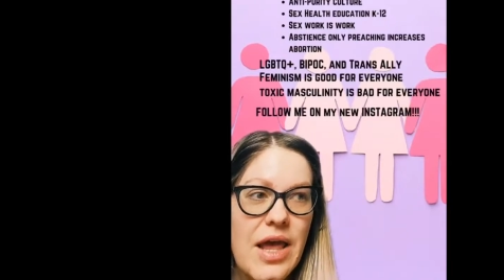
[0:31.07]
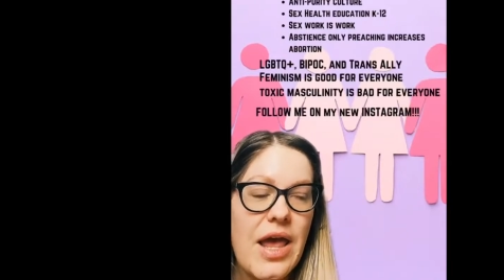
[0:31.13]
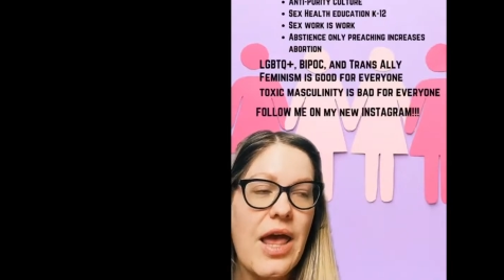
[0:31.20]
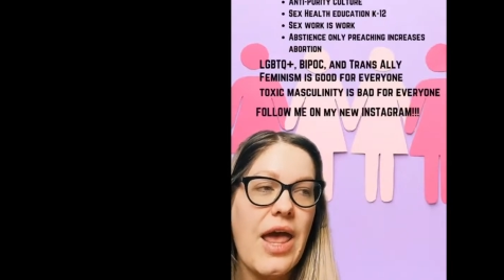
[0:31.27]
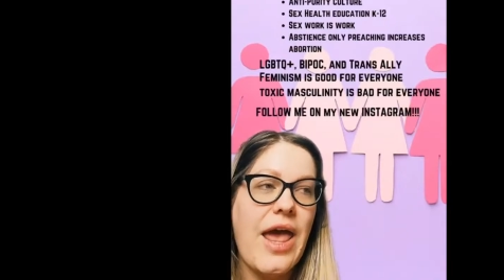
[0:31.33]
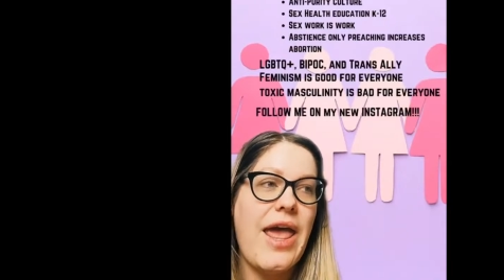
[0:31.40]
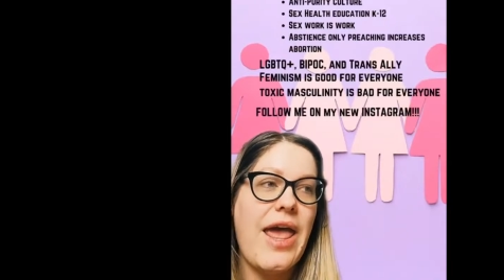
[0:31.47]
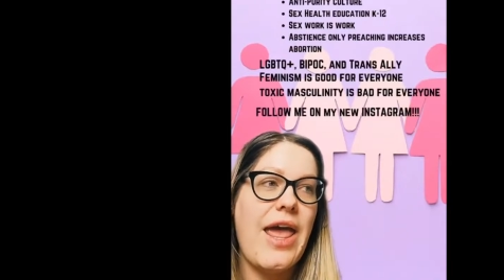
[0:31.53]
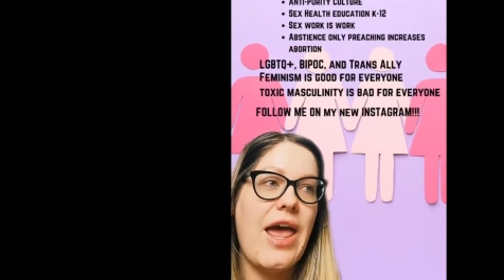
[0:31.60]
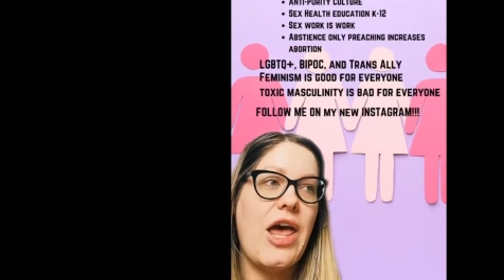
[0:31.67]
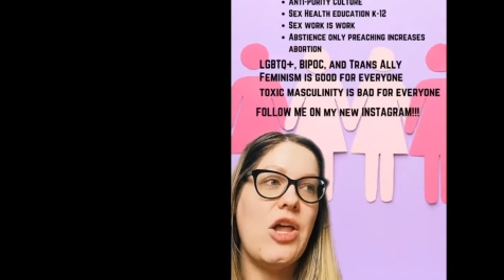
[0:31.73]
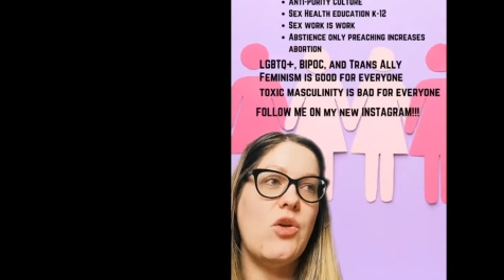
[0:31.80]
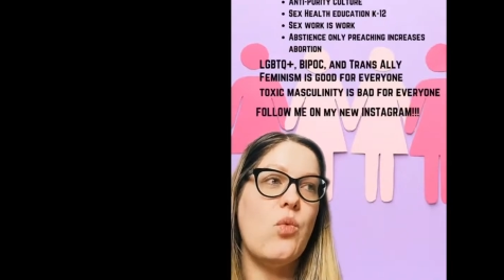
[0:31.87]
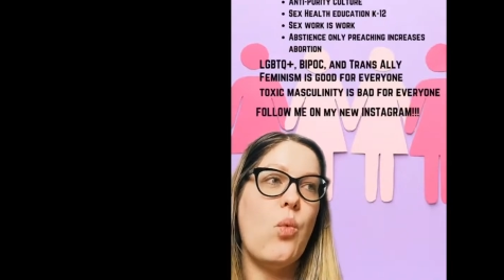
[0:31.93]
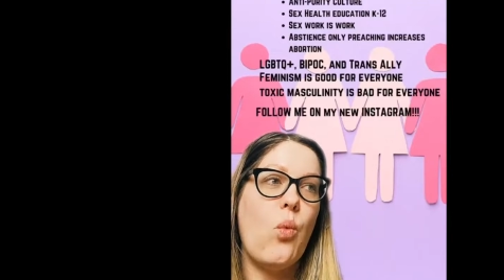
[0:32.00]
and
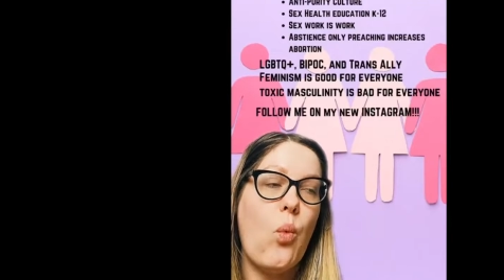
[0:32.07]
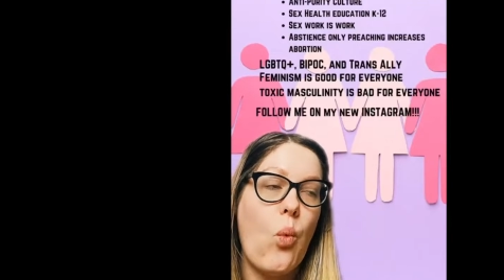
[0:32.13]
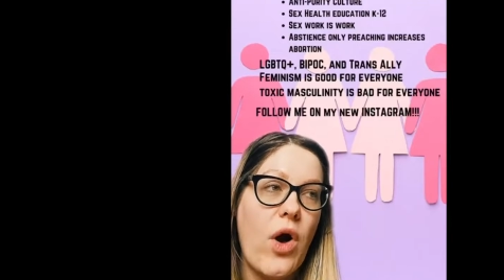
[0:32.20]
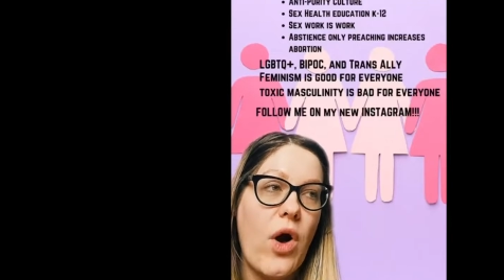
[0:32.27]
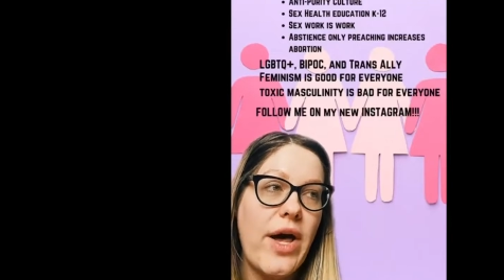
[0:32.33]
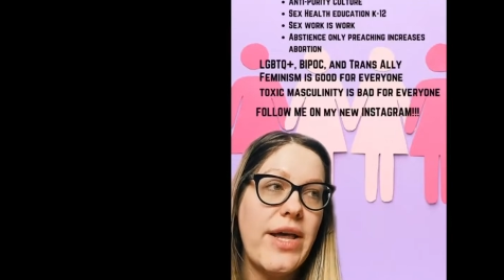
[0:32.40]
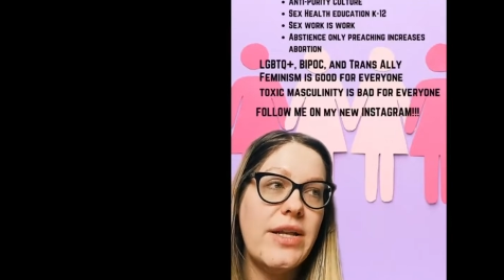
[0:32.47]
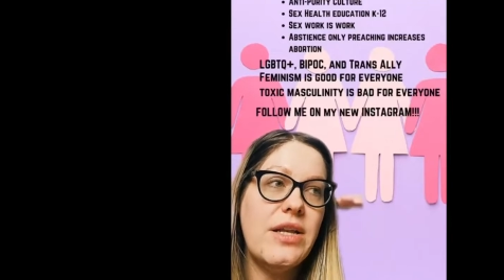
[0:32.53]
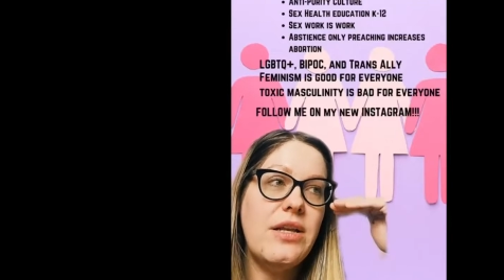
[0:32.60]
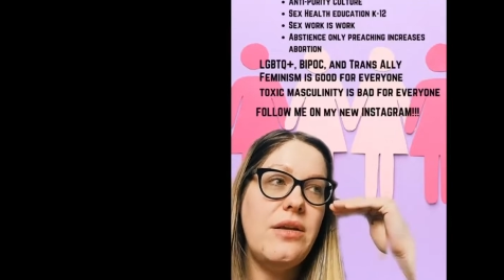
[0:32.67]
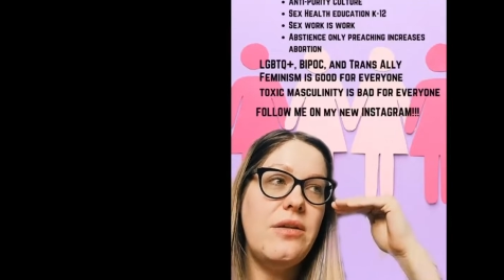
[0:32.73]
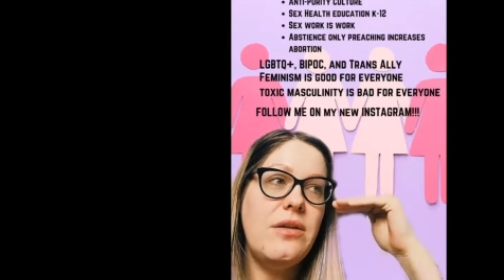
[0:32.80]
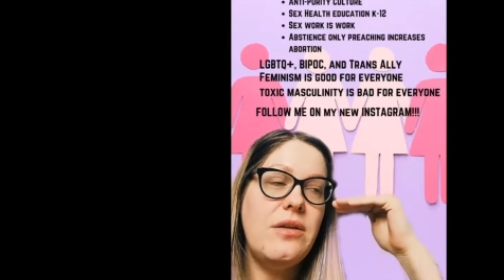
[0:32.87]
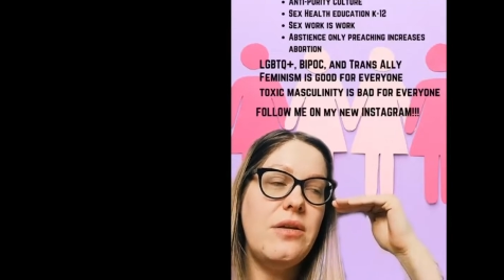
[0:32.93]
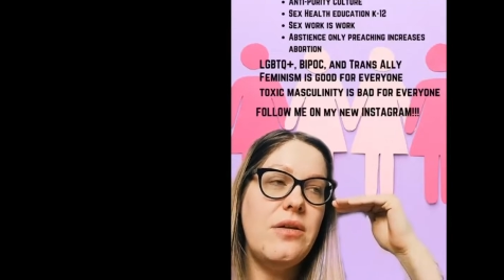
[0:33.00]
one
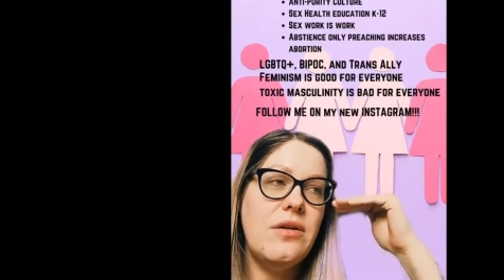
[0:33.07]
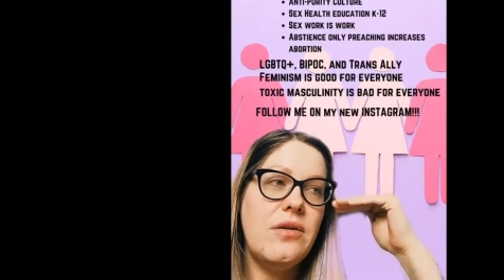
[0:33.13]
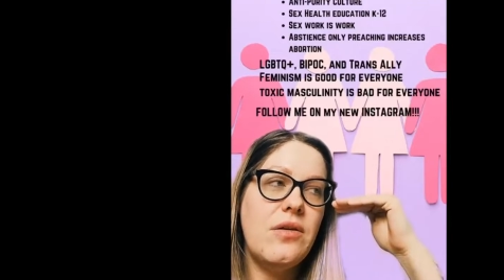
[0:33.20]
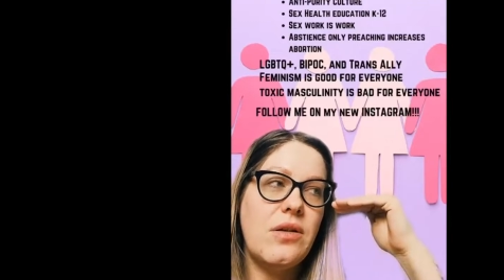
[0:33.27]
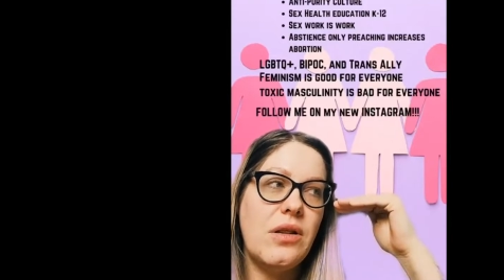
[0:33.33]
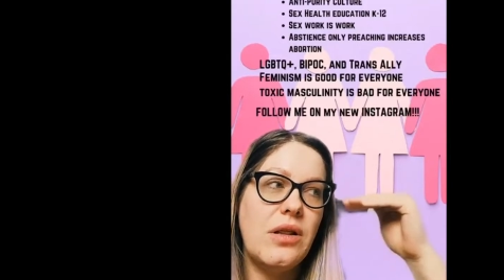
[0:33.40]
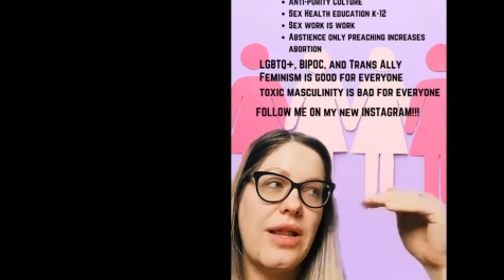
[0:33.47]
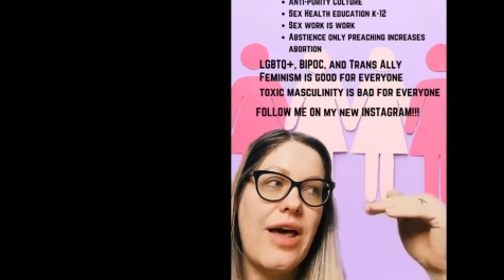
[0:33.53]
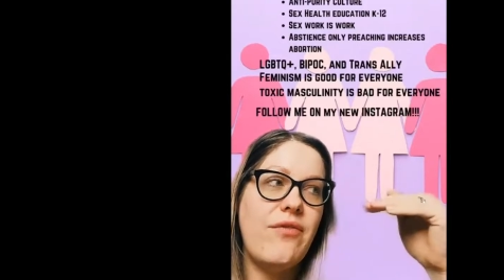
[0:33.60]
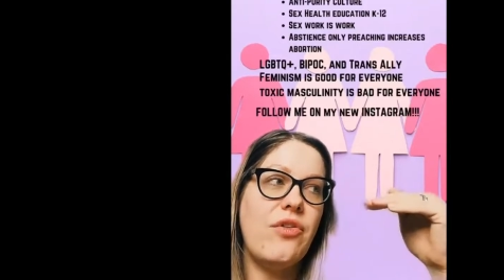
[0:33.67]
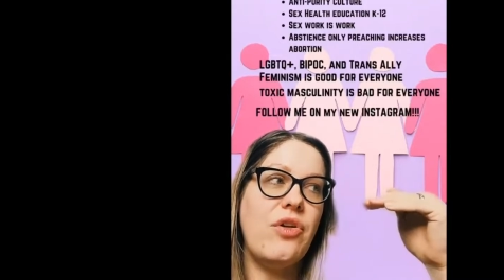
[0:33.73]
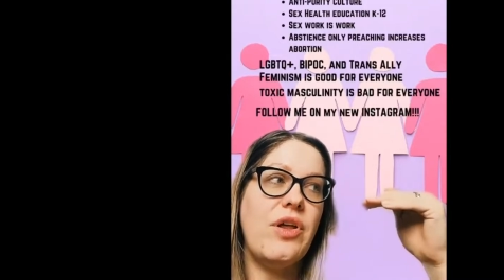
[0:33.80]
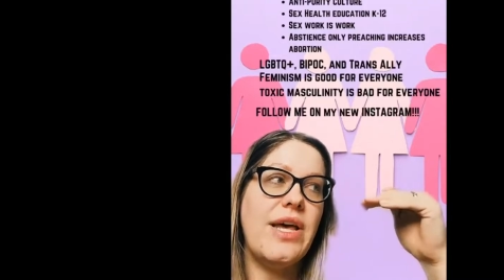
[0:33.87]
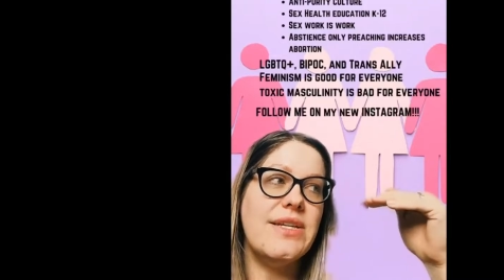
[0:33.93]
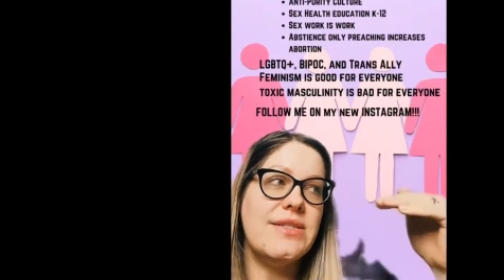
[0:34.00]
level
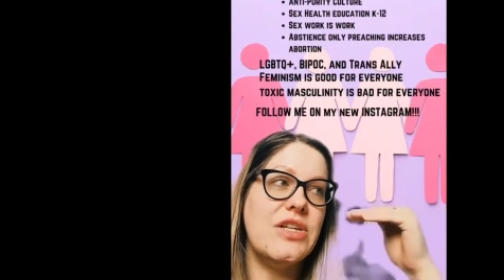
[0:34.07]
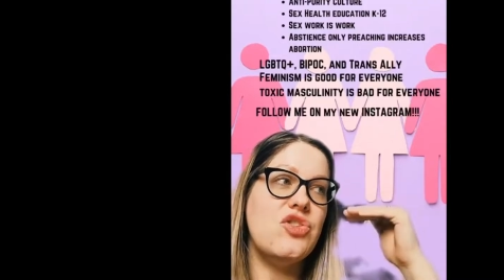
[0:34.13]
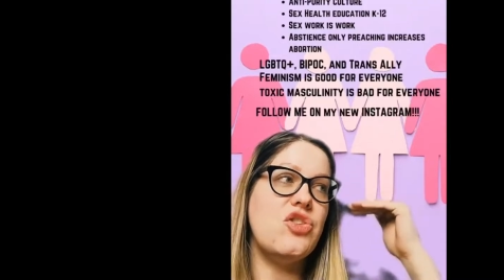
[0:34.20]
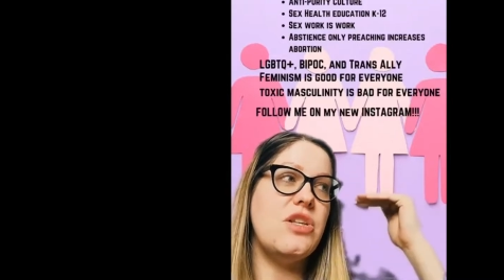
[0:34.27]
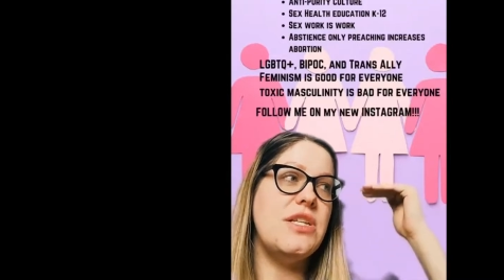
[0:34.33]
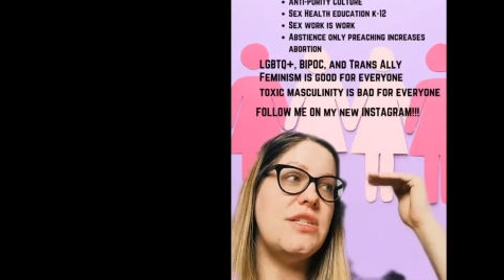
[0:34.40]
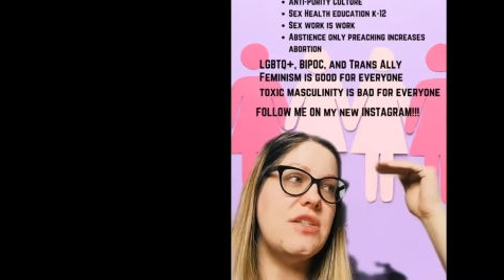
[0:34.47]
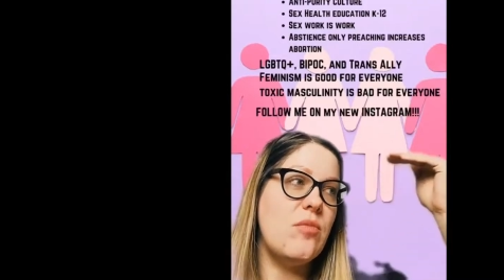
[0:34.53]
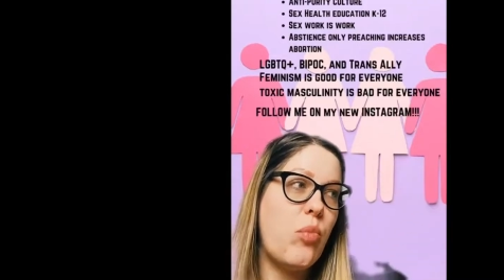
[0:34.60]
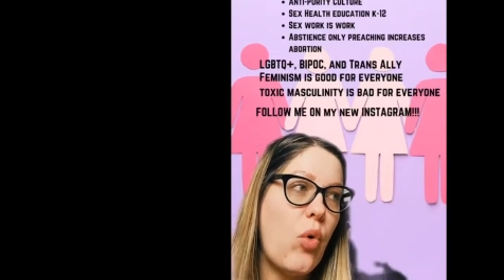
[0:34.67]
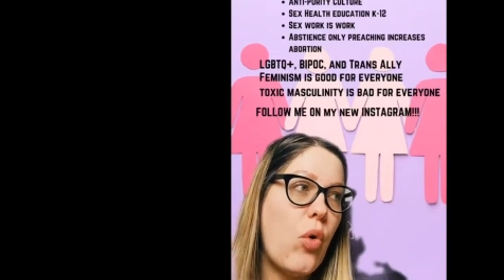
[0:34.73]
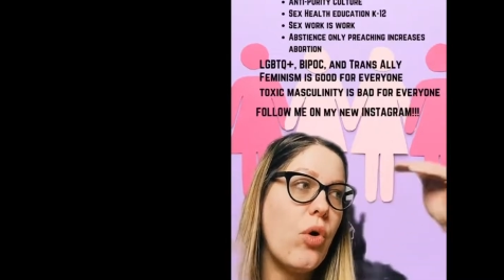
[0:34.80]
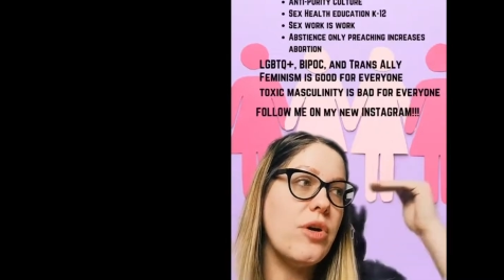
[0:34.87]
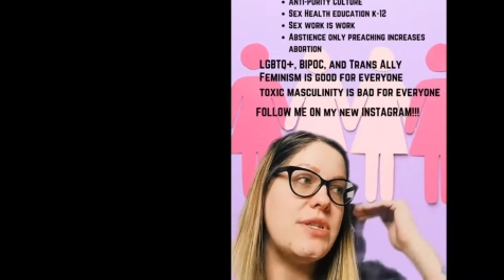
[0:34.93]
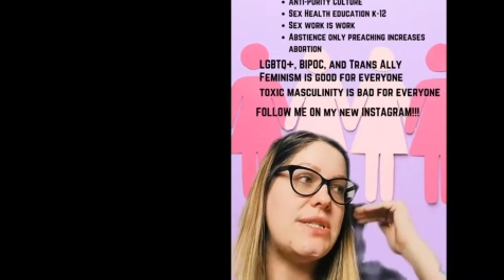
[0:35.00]
essentially
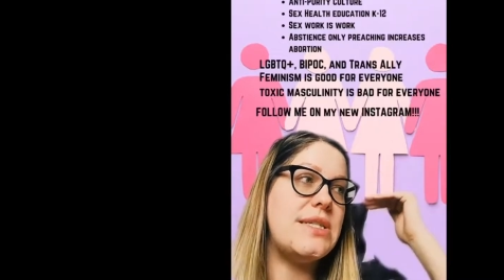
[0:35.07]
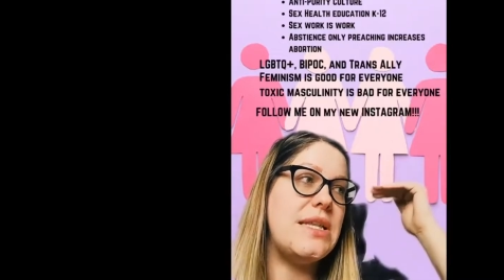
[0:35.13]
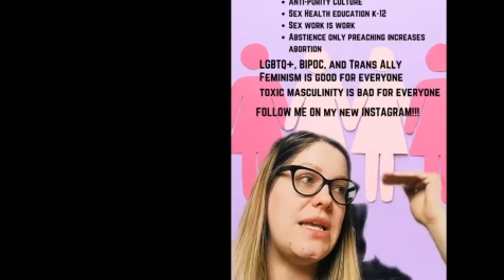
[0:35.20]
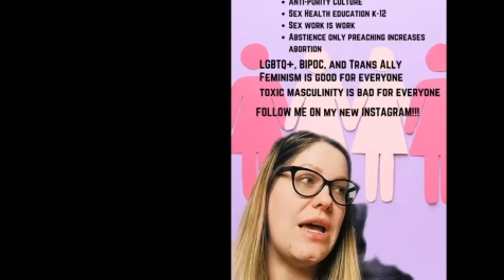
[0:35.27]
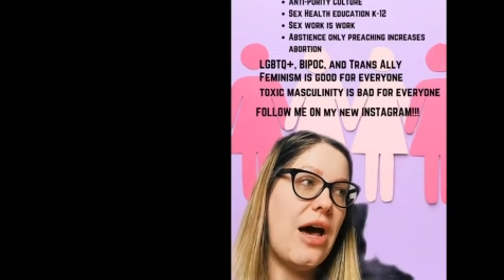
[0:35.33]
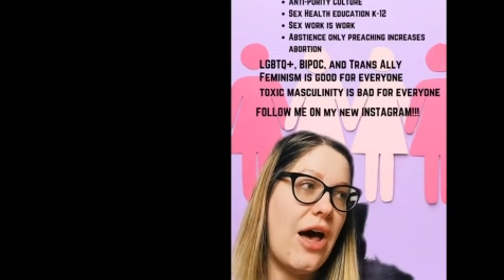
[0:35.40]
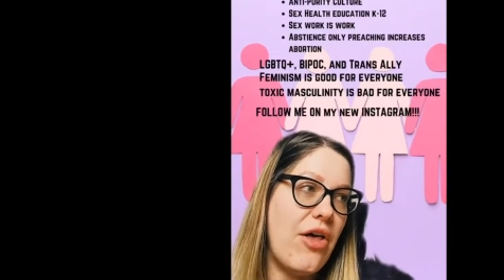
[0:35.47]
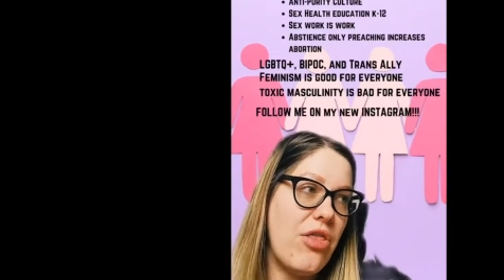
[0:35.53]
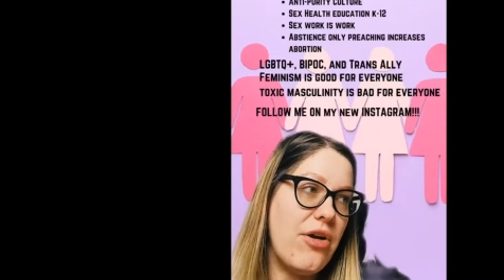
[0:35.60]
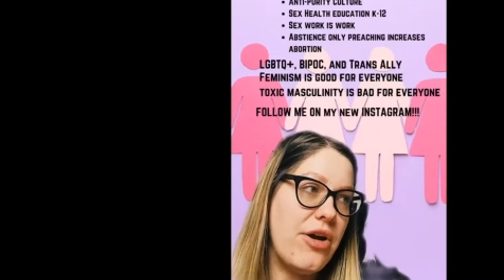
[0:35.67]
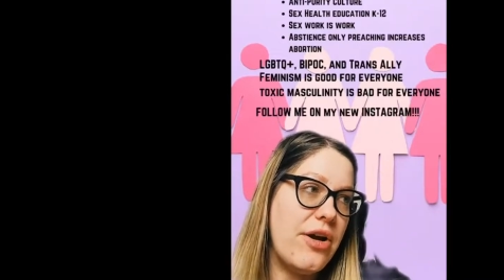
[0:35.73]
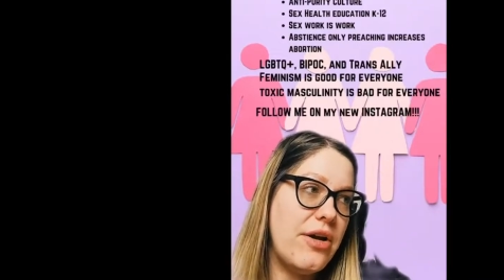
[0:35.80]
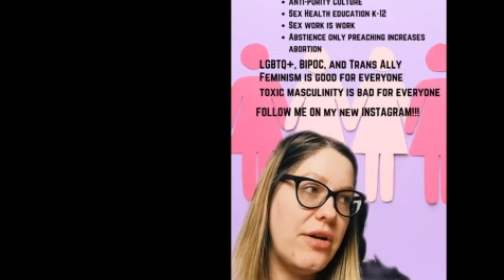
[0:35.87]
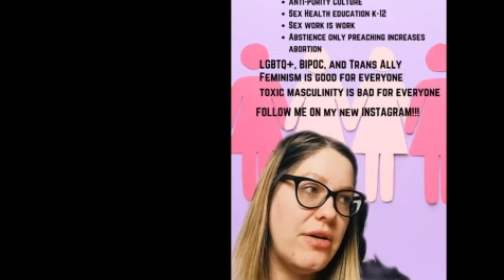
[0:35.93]
supports the other.